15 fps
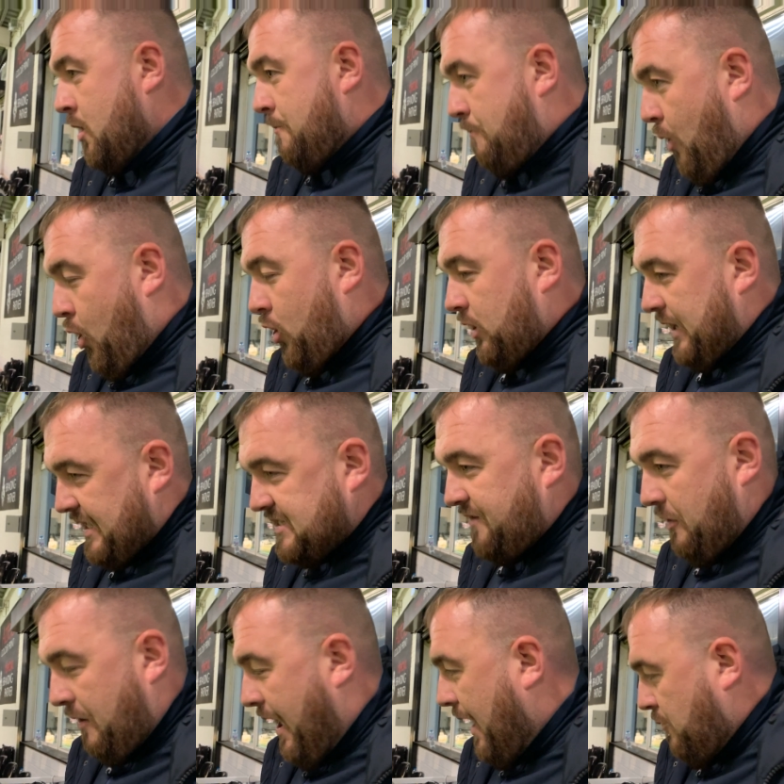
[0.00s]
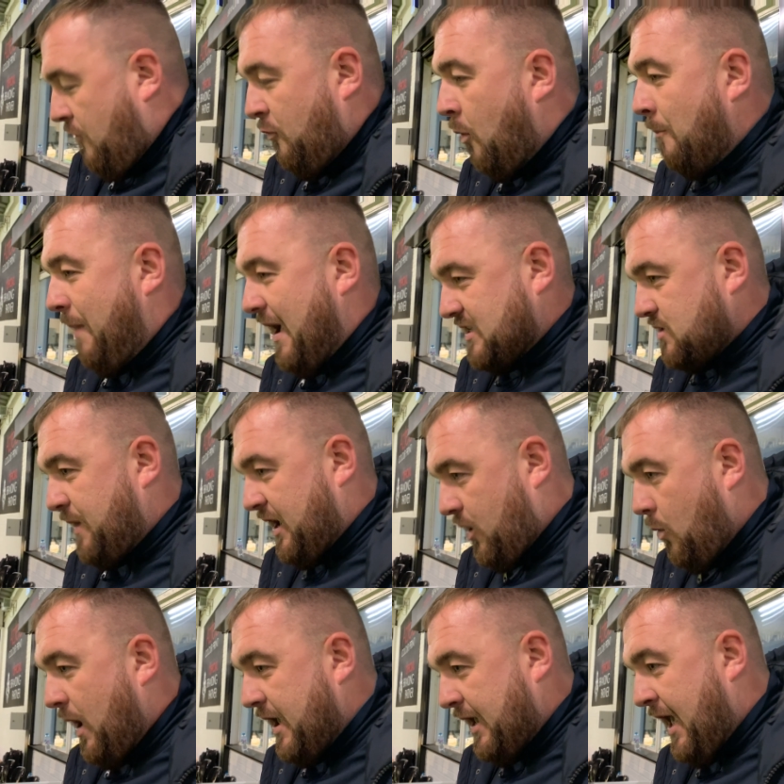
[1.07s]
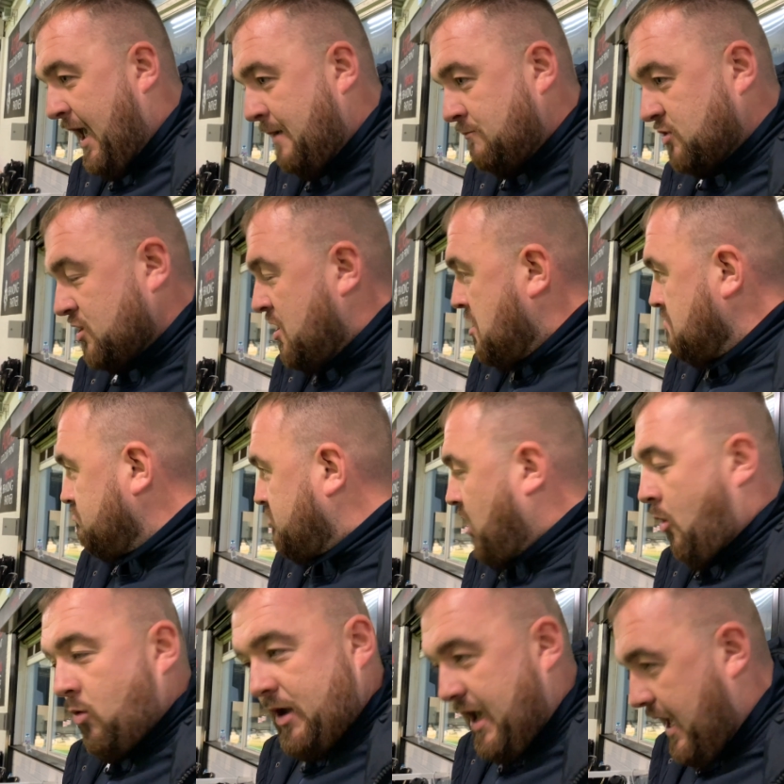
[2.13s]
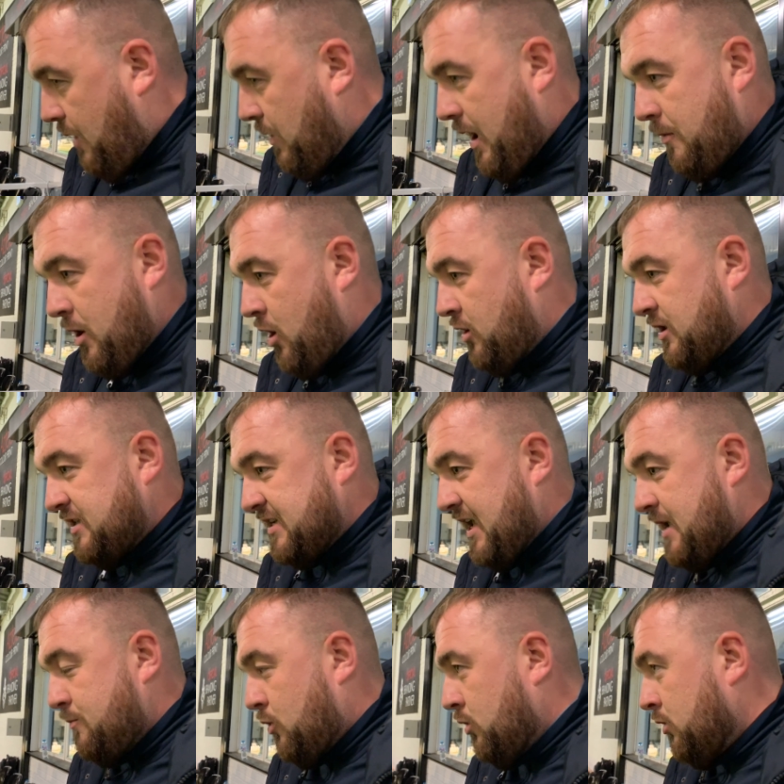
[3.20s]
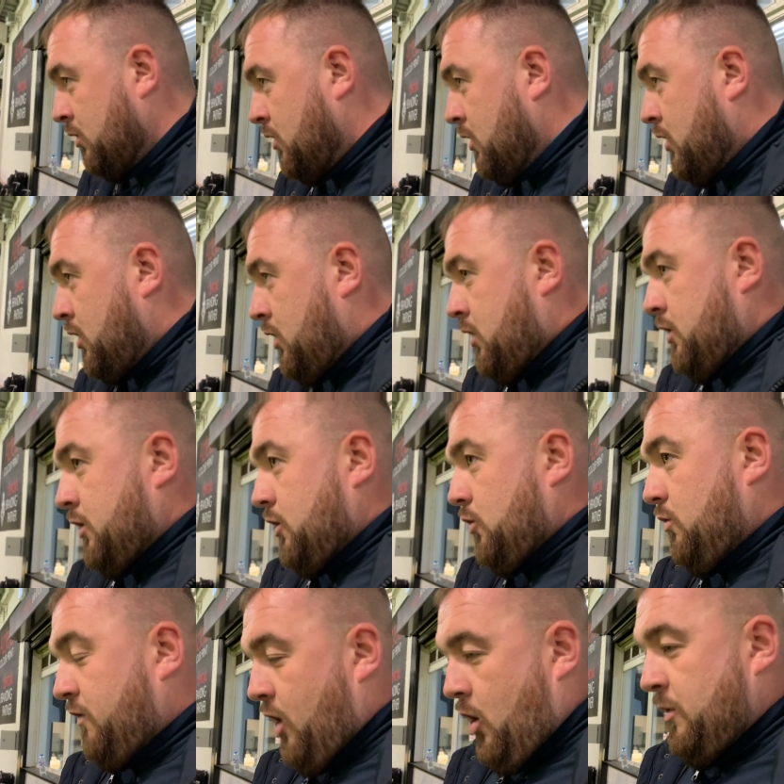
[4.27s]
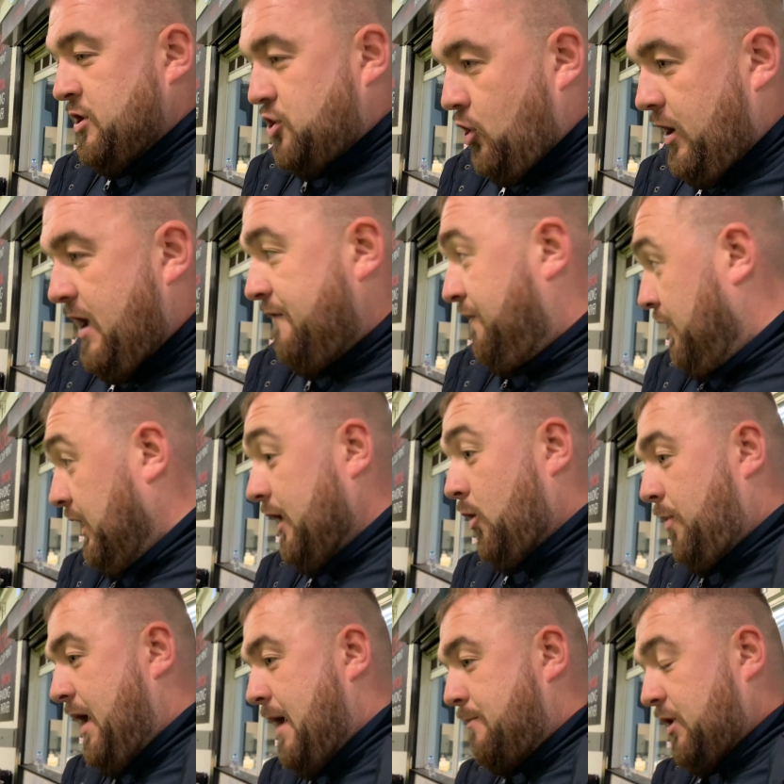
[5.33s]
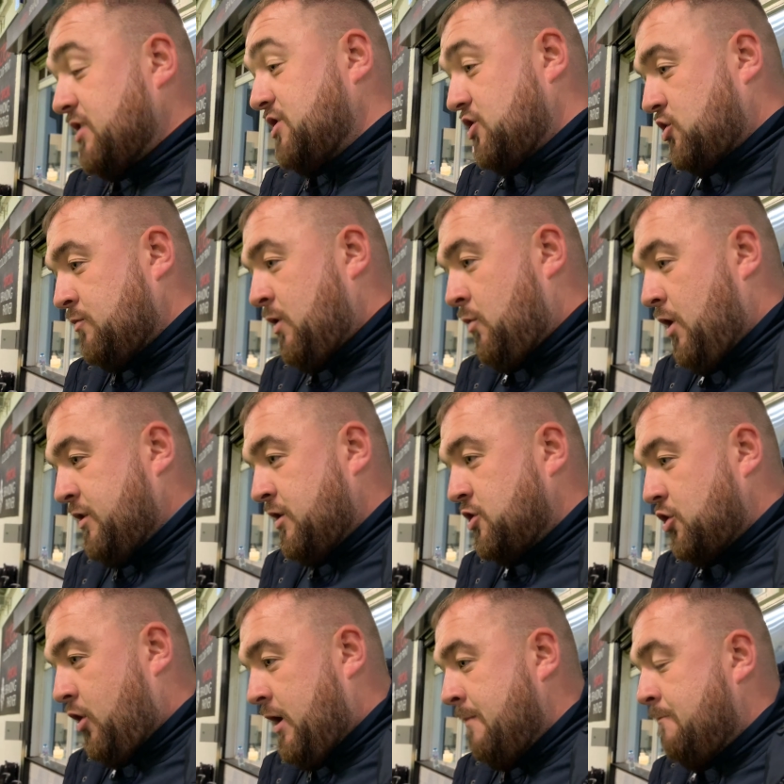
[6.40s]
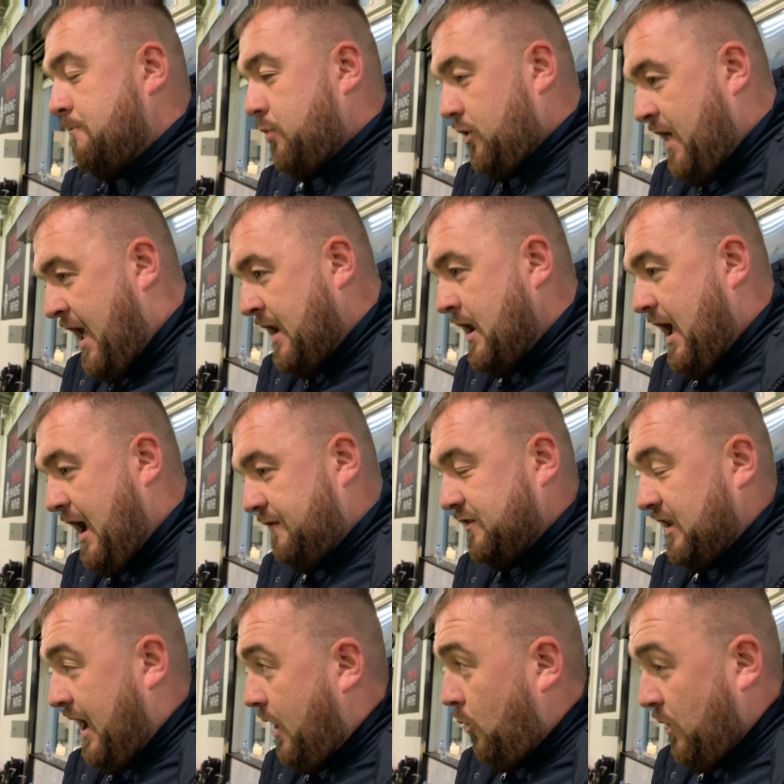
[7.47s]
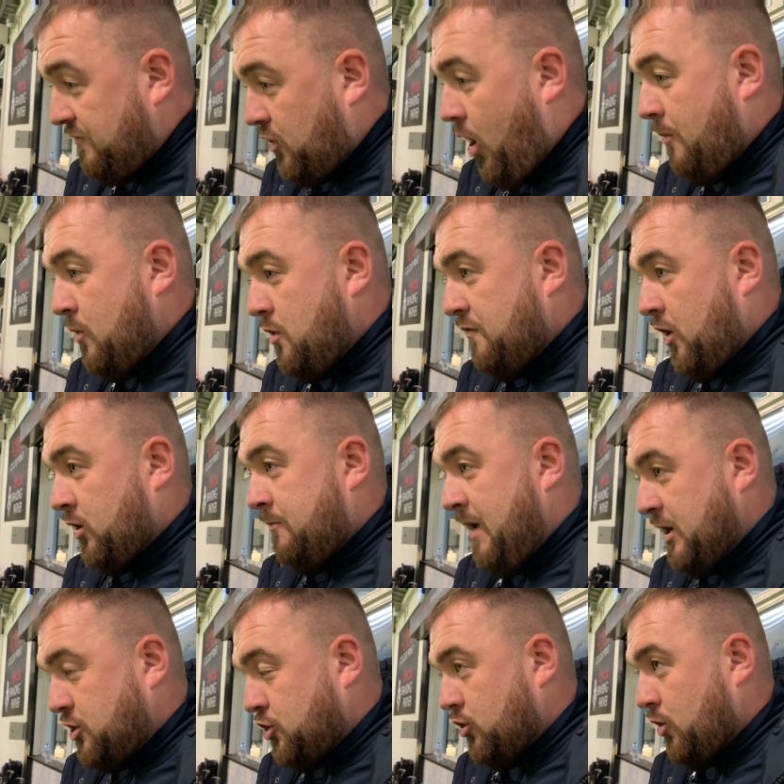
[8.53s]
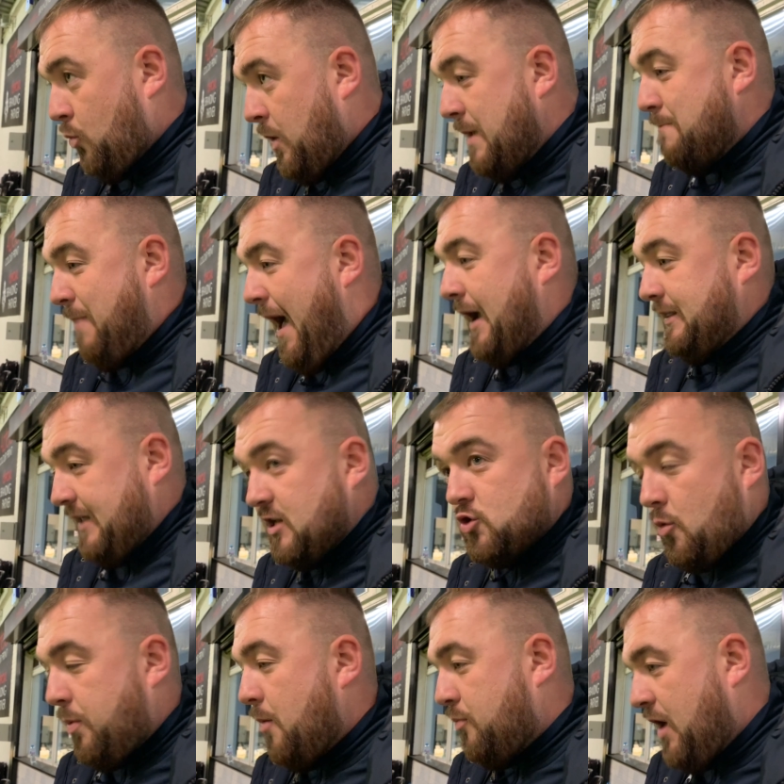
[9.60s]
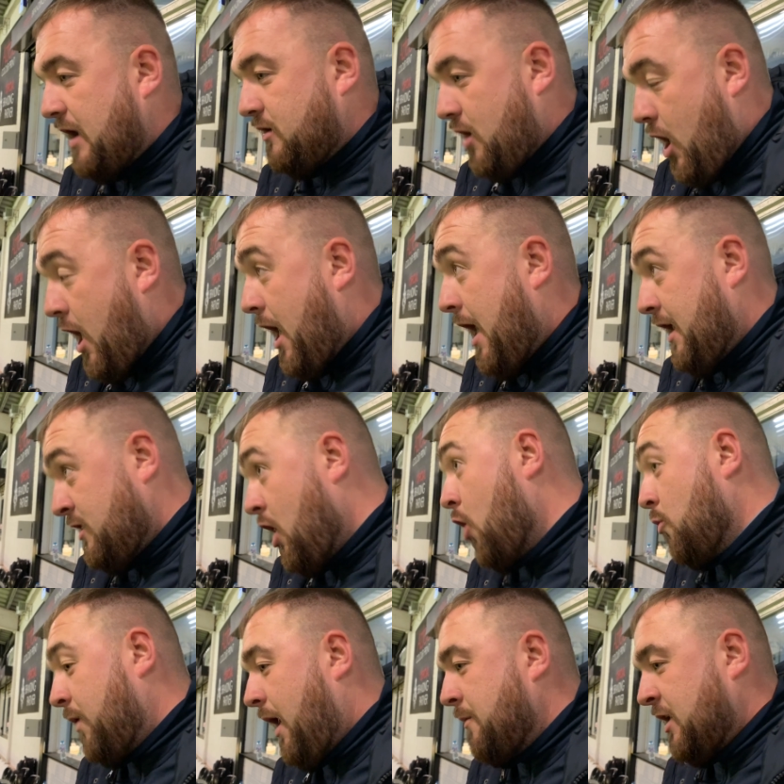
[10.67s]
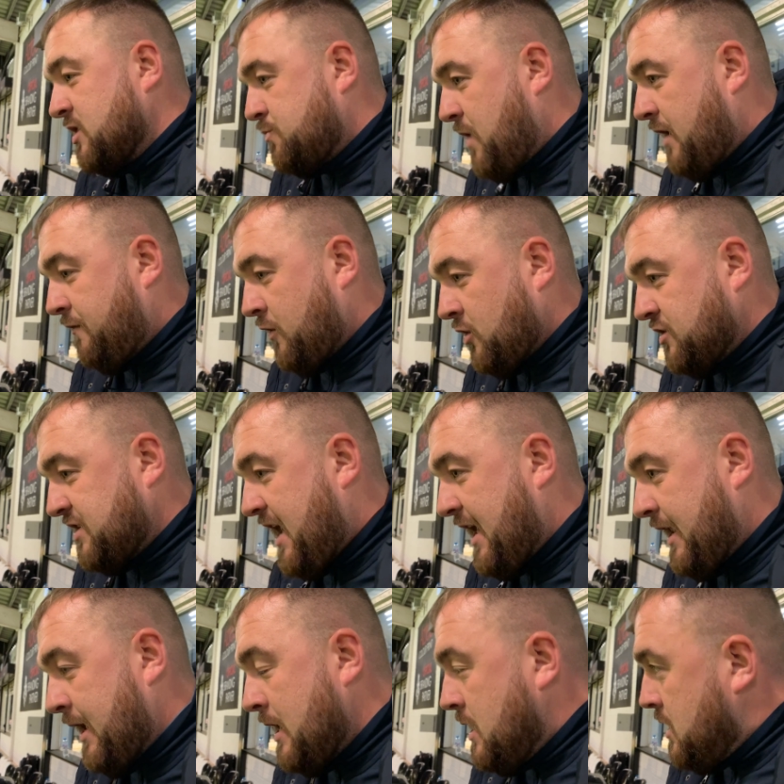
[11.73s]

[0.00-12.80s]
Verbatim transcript: But let's have it right. We've won back-to-back away games. Don't care where we are on the table We've got to enjoy it for a little bit because it's something worth enjoying. But then after that, we've got to move on and make sure that we back this up at Brad uh, in the home game against Bradford on Saturday.